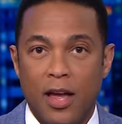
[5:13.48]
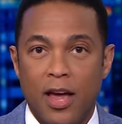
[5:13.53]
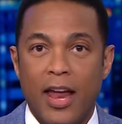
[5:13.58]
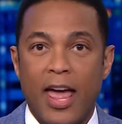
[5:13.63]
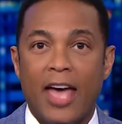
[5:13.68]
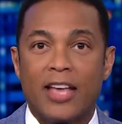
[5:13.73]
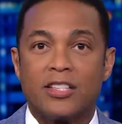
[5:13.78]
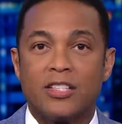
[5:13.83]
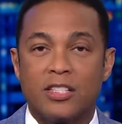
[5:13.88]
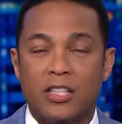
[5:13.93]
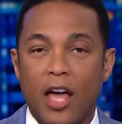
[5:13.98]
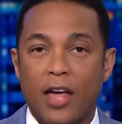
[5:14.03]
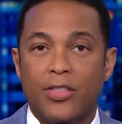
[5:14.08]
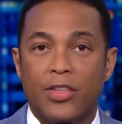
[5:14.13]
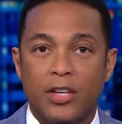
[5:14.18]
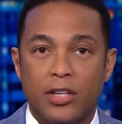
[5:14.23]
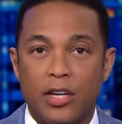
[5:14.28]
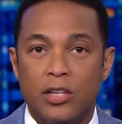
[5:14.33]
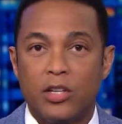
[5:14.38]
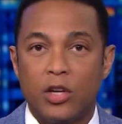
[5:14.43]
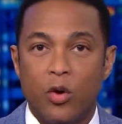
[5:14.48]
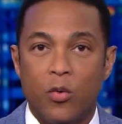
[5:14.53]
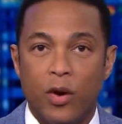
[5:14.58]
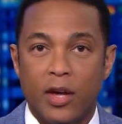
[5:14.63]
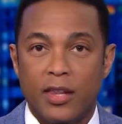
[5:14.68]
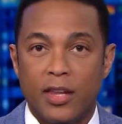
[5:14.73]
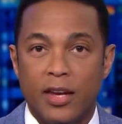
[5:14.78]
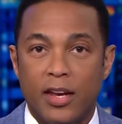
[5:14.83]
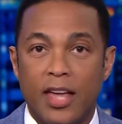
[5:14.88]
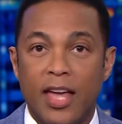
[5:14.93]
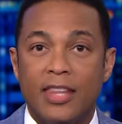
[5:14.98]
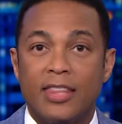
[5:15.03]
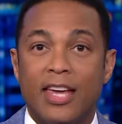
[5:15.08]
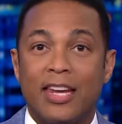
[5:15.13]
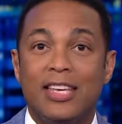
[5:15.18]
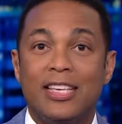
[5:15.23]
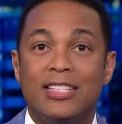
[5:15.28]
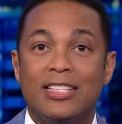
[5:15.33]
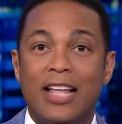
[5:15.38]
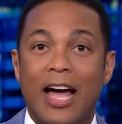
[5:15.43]
has nothing to do with it, that
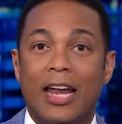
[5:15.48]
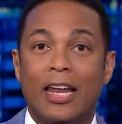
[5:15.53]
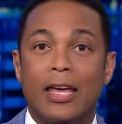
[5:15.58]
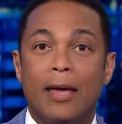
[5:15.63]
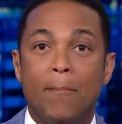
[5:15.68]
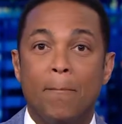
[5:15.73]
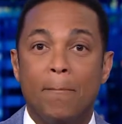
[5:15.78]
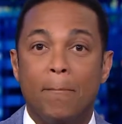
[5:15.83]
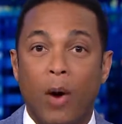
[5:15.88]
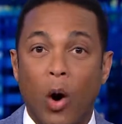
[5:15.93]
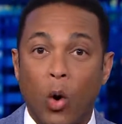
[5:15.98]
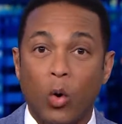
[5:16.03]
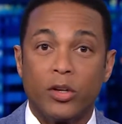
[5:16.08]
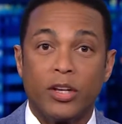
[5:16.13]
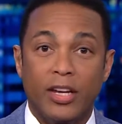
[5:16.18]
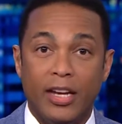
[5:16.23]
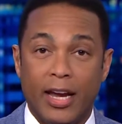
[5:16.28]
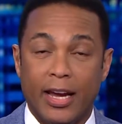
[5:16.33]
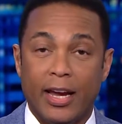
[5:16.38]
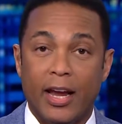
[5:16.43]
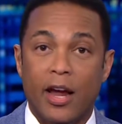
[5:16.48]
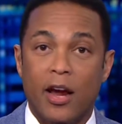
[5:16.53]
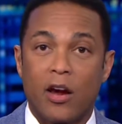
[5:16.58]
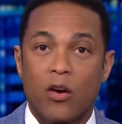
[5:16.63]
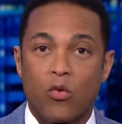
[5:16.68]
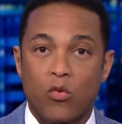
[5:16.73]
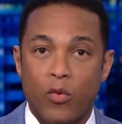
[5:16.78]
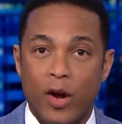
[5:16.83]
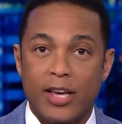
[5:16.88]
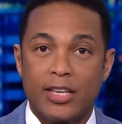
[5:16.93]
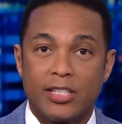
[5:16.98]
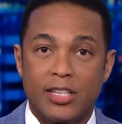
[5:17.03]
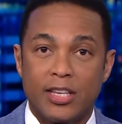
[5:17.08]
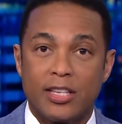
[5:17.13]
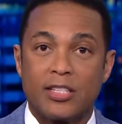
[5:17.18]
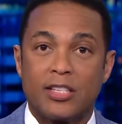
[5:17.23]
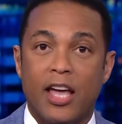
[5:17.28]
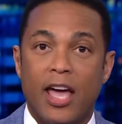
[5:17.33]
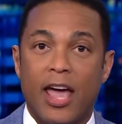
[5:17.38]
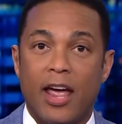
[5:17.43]
he's not emboldening
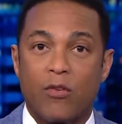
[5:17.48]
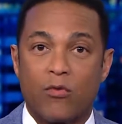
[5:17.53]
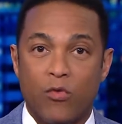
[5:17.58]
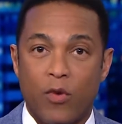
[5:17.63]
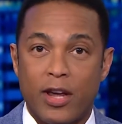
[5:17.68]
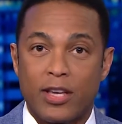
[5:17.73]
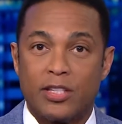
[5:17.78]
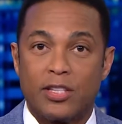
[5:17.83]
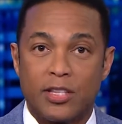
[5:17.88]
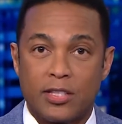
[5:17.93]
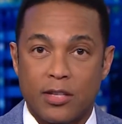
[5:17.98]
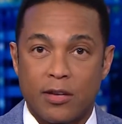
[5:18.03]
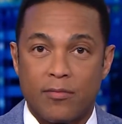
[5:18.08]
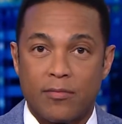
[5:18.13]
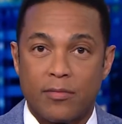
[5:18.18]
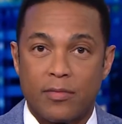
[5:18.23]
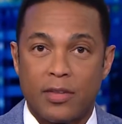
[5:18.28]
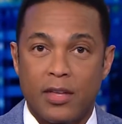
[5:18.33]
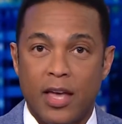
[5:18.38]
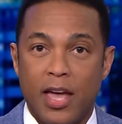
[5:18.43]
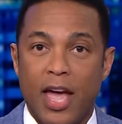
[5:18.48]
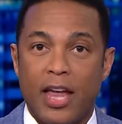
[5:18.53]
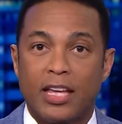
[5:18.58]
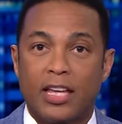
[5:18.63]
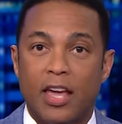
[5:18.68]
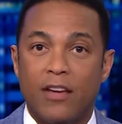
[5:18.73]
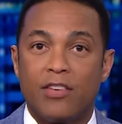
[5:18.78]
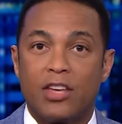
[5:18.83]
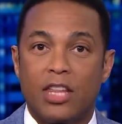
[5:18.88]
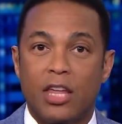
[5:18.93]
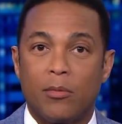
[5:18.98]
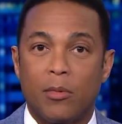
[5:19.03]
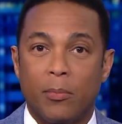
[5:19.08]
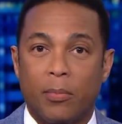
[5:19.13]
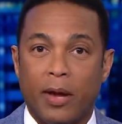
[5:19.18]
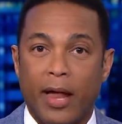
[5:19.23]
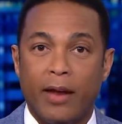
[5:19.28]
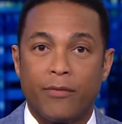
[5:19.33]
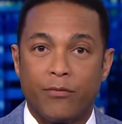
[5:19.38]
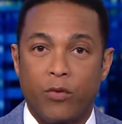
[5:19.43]
racist and racism and giving them a
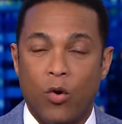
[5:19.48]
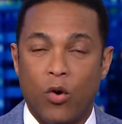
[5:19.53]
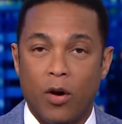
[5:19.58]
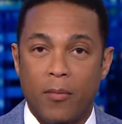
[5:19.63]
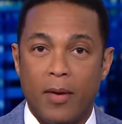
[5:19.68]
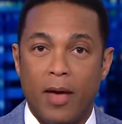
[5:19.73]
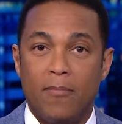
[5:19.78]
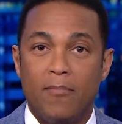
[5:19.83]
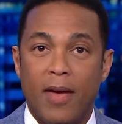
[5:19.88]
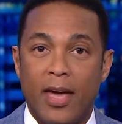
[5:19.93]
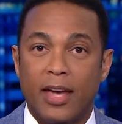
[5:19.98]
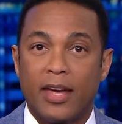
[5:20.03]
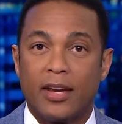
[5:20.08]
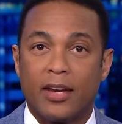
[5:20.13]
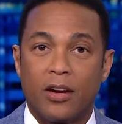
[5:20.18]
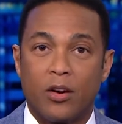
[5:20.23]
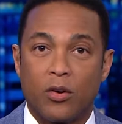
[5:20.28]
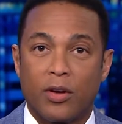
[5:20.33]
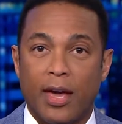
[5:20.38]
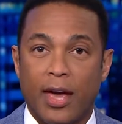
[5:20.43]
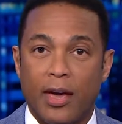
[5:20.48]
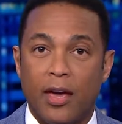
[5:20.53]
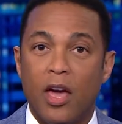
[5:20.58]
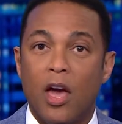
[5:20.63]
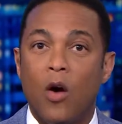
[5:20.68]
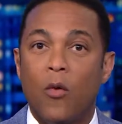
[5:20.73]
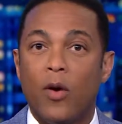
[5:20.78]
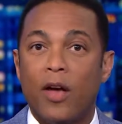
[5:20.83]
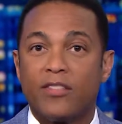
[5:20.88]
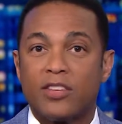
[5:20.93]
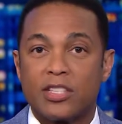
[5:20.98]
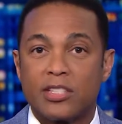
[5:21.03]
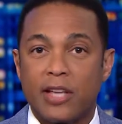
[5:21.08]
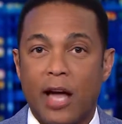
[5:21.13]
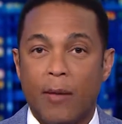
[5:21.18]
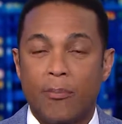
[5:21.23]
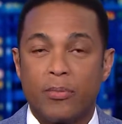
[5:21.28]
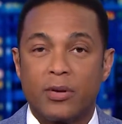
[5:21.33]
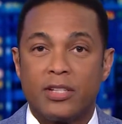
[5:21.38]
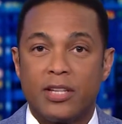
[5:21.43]
platform and making it okay. We have to
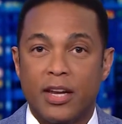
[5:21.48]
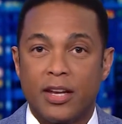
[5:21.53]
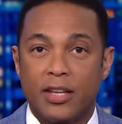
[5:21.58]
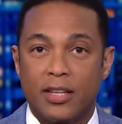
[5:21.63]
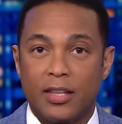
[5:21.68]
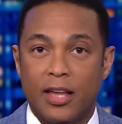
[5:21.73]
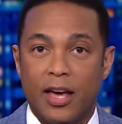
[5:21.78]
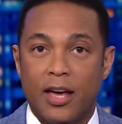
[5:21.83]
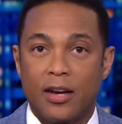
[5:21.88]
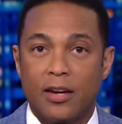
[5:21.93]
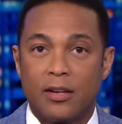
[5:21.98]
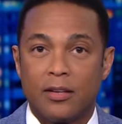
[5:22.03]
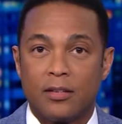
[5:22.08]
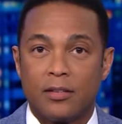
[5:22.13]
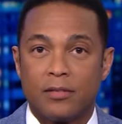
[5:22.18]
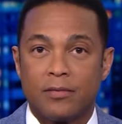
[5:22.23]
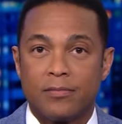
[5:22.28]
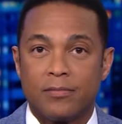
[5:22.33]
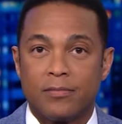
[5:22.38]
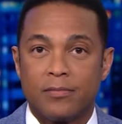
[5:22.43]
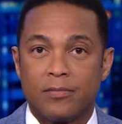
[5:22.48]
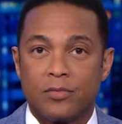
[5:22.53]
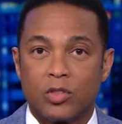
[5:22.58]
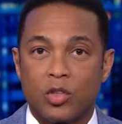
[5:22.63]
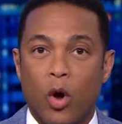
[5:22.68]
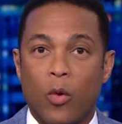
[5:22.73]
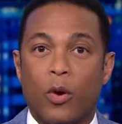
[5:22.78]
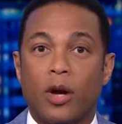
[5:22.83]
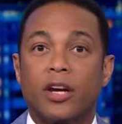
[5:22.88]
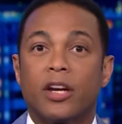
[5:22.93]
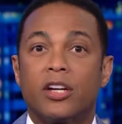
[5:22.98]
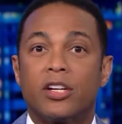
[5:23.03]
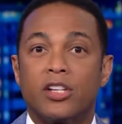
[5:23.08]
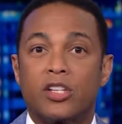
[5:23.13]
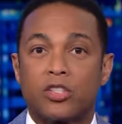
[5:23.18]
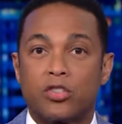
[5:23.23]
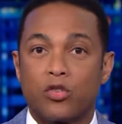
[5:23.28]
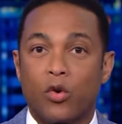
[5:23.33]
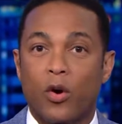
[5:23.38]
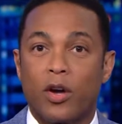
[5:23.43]
stop pretending that, or we're going to
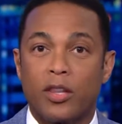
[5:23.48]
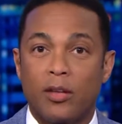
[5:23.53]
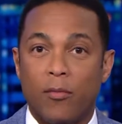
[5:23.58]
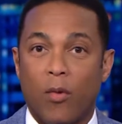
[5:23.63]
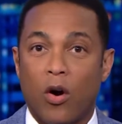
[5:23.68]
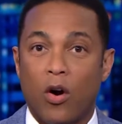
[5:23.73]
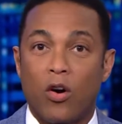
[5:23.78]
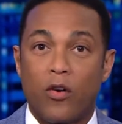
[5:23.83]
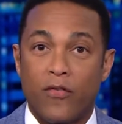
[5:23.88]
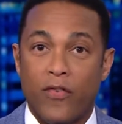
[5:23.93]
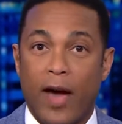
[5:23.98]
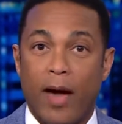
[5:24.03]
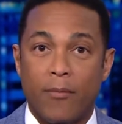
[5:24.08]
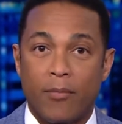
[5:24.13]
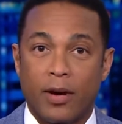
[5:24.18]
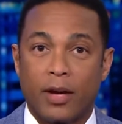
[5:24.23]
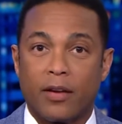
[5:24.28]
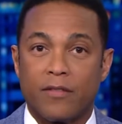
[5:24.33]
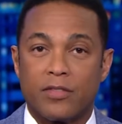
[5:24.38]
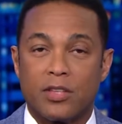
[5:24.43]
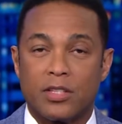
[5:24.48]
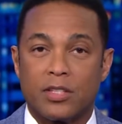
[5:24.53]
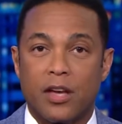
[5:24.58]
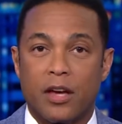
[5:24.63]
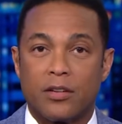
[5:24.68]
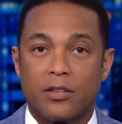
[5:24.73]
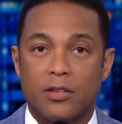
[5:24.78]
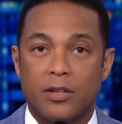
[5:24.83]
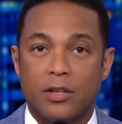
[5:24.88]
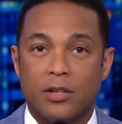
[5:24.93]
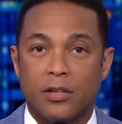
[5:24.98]
destroy the moral fabric of this country.